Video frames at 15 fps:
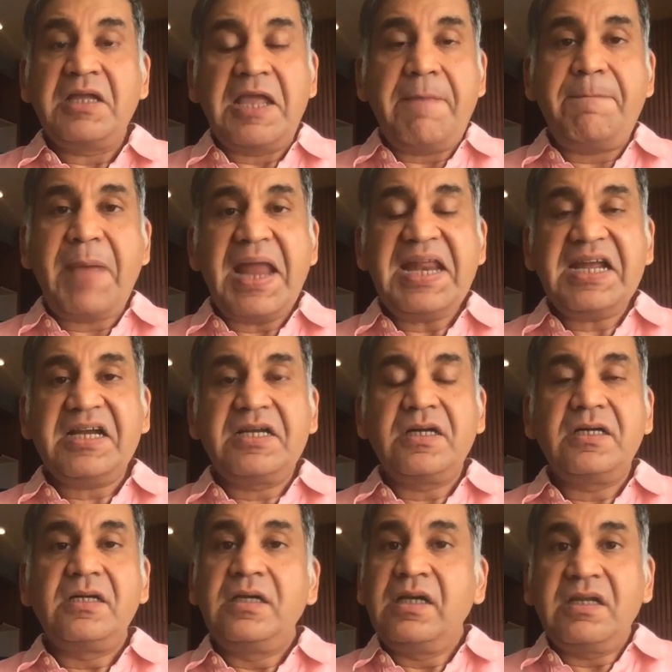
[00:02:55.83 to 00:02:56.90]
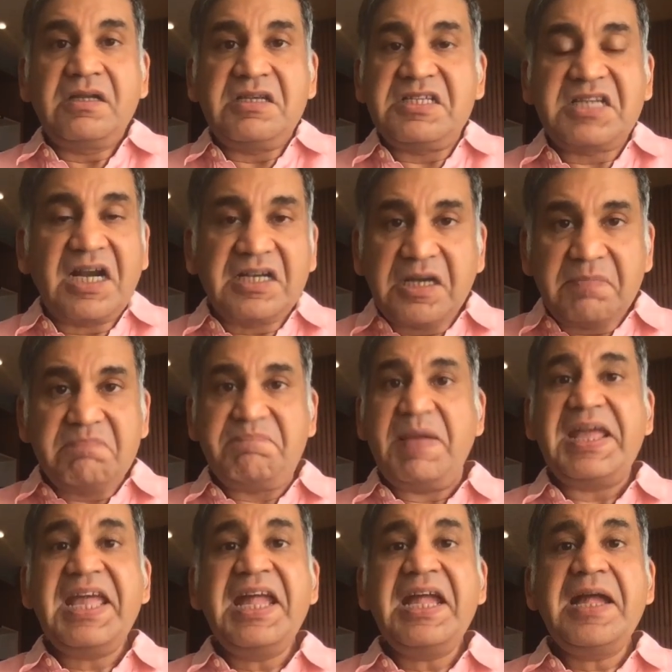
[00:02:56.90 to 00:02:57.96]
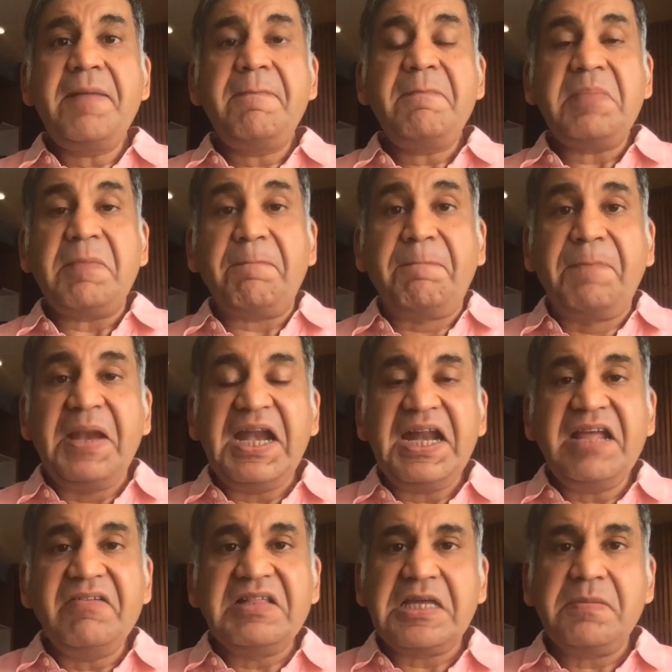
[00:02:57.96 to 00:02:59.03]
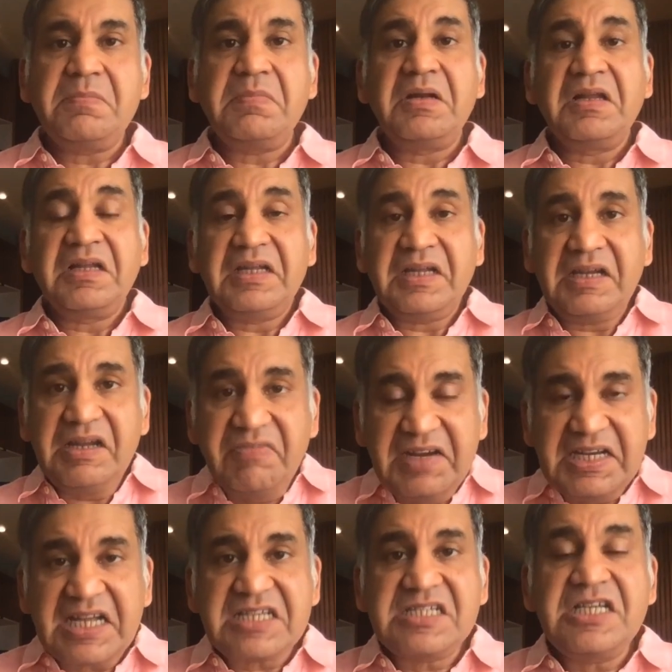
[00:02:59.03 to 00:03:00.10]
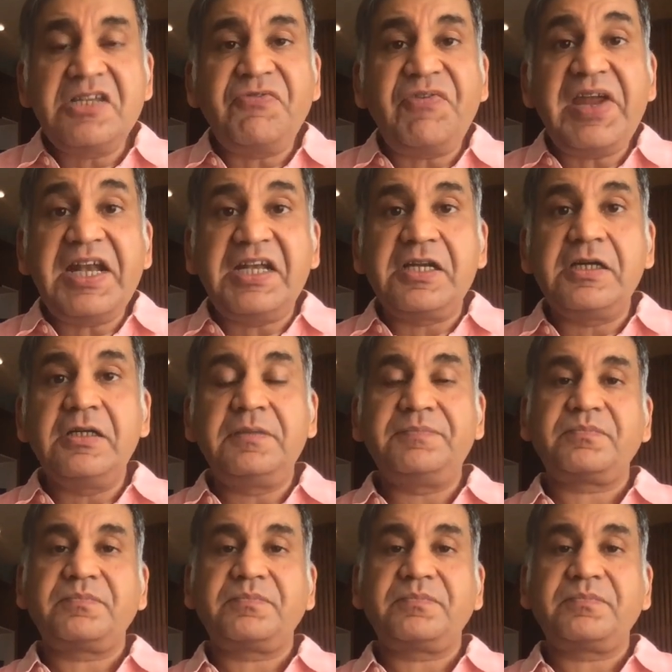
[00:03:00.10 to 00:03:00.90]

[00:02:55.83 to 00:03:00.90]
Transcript: He panicked. He started begging him, pleading with him, even touched his feet.